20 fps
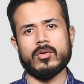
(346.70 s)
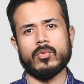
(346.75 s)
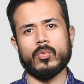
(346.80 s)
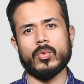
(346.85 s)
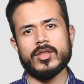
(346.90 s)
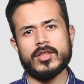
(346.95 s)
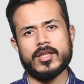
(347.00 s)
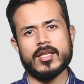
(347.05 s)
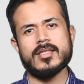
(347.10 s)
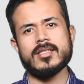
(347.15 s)

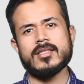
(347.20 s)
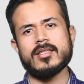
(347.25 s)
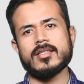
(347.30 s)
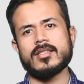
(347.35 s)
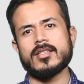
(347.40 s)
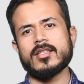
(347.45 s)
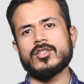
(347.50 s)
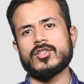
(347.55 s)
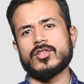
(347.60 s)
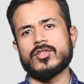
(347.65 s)
With this
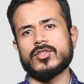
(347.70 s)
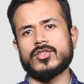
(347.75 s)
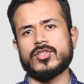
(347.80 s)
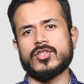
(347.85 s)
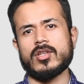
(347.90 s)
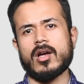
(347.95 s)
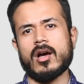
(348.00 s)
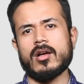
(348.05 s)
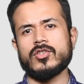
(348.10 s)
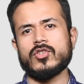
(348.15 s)
decision,
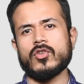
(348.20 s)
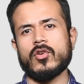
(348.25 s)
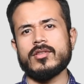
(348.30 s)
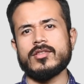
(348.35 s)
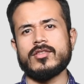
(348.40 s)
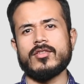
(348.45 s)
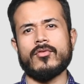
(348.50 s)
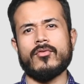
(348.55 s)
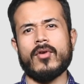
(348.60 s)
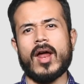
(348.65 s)
Star
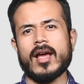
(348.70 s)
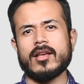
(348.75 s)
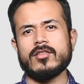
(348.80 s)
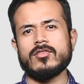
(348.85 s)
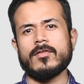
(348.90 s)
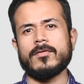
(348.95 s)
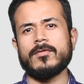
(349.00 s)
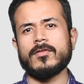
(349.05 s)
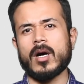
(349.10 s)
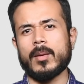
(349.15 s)
joins the
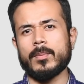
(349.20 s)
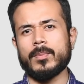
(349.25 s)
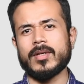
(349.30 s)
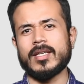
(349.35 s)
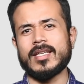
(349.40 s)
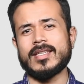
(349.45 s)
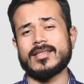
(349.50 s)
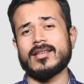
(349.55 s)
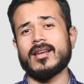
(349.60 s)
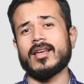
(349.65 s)
ranks of
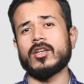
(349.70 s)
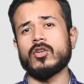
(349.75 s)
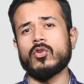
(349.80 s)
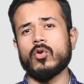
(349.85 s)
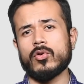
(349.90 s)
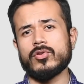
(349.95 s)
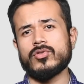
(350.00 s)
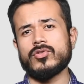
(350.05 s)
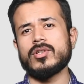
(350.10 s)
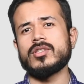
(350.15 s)
companies like
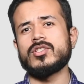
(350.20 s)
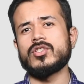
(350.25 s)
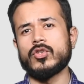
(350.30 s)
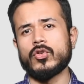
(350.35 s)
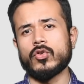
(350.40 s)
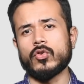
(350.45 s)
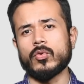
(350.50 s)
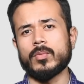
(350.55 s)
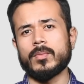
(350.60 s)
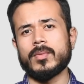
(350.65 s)
Godrej
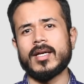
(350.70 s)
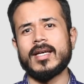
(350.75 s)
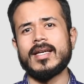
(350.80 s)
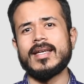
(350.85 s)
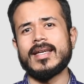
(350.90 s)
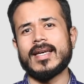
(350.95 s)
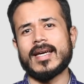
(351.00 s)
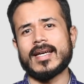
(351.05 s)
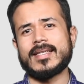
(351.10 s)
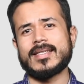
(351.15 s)
Group,
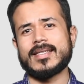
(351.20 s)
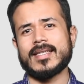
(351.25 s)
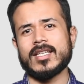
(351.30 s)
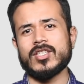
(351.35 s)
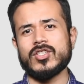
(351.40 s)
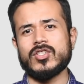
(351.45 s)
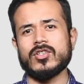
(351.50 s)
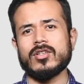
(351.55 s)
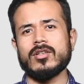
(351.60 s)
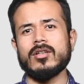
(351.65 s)

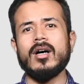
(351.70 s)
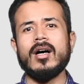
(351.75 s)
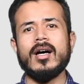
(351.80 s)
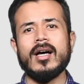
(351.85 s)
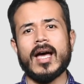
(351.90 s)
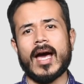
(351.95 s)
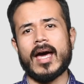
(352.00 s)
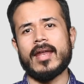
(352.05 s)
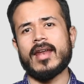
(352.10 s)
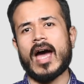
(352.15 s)
Accenture
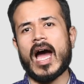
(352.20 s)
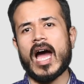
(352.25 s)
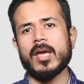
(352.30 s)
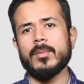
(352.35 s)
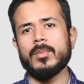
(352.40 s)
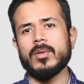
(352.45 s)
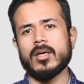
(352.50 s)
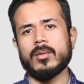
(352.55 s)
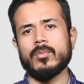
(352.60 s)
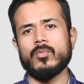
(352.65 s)
and
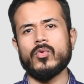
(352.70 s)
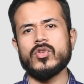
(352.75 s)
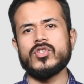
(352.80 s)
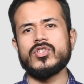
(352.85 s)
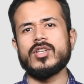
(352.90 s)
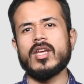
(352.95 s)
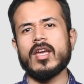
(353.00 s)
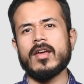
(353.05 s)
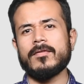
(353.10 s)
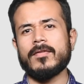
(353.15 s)
IBM
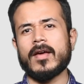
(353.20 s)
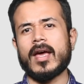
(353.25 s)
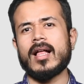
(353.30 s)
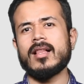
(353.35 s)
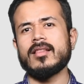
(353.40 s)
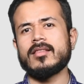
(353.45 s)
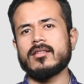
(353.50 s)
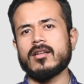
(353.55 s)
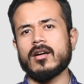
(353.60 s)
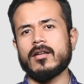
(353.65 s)
which gave
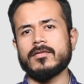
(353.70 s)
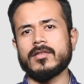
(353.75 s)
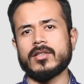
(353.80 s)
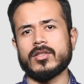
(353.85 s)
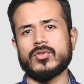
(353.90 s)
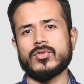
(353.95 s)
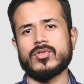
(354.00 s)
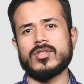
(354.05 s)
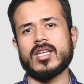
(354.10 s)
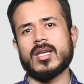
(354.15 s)
health cover
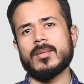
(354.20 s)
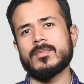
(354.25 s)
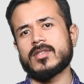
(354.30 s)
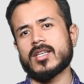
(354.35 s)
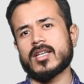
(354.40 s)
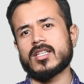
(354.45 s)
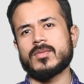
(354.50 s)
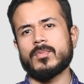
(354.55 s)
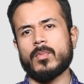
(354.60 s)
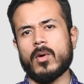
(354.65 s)
to
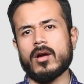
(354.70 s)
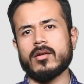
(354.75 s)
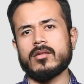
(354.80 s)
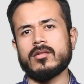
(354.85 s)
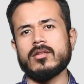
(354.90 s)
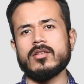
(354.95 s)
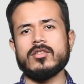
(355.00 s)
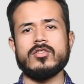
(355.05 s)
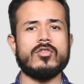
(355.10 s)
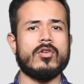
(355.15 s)
same-sex
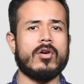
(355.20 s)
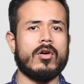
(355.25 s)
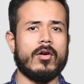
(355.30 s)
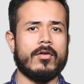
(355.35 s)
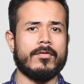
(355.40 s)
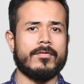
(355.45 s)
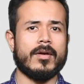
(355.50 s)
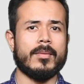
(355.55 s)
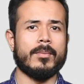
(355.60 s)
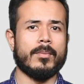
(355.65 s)
partners
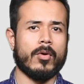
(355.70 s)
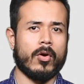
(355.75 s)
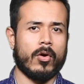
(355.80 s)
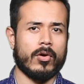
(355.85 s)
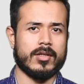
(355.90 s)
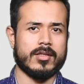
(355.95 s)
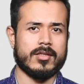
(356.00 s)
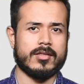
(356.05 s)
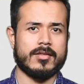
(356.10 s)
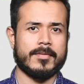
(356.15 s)
of
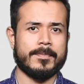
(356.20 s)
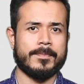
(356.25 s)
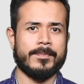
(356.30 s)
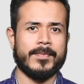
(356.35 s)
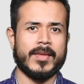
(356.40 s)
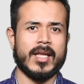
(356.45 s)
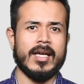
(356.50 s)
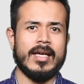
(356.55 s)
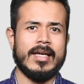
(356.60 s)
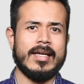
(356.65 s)
employees.
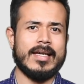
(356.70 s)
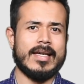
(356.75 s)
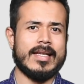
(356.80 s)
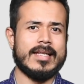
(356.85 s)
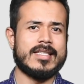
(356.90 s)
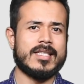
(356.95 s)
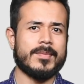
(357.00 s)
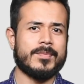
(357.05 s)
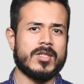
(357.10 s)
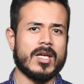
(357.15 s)

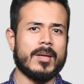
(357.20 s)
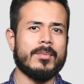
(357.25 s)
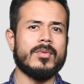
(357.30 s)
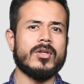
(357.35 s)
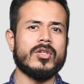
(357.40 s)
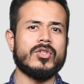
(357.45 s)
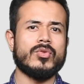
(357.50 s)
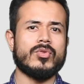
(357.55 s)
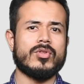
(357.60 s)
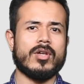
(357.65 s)
In
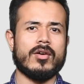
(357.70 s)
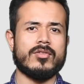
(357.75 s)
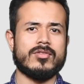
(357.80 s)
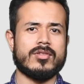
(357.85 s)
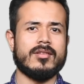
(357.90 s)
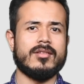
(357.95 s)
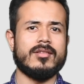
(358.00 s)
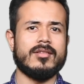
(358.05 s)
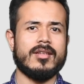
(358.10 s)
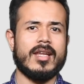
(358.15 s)
September
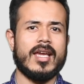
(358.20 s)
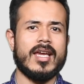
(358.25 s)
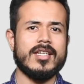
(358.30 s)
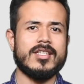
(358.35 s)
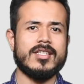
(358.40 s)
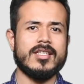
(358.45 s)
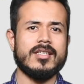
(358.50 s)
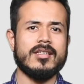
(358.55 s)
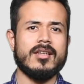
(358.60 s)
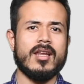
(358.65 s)

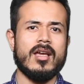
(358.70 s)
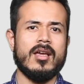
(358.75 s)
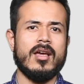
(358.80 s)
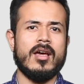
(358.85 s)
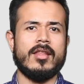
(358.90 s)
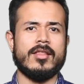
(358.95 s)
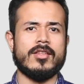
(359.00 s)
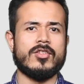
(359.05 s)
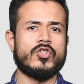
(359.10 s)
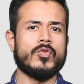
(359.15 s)
2018,
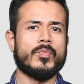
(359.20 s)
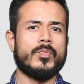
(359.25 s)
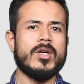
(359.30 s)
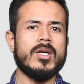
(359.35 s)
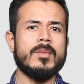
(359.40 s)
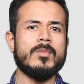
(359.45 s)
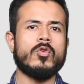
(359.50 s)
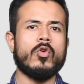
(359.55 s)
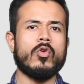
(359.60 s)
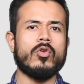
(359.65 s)
the
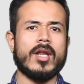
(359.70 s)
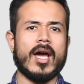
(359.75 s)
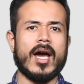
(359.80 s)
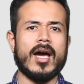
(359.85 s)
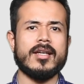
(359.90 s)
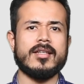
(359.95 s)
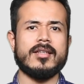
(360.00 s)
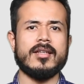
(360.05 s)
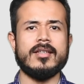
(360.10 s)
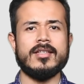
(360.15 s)
Supreme Court
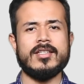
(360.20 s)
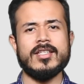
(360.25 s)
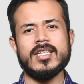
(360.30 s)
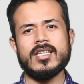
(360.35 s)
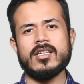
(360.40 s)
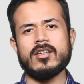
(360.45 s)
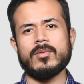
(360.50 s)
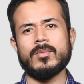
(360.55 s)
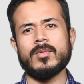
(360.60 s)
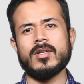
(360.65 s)
had
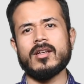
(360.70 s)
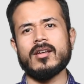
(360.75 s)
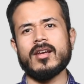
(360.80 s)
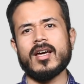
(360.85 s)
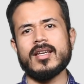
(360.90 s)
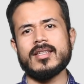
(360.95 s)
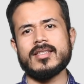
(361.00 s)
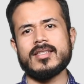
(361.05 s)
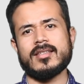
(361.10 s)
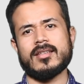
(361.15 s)

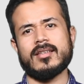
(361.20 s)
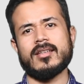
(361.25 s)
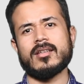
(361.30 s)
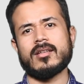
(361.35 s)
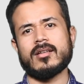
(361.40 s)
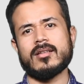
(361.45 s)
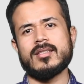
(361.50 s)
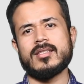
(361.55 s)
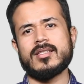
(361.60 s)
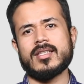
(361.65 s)
decriminalized
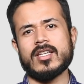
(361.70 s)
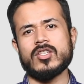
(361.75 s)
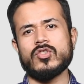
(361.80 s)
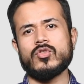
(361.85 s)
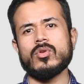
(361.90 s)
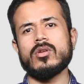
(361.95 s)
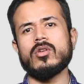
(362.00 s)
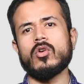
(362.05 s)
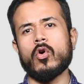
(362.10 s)
consensual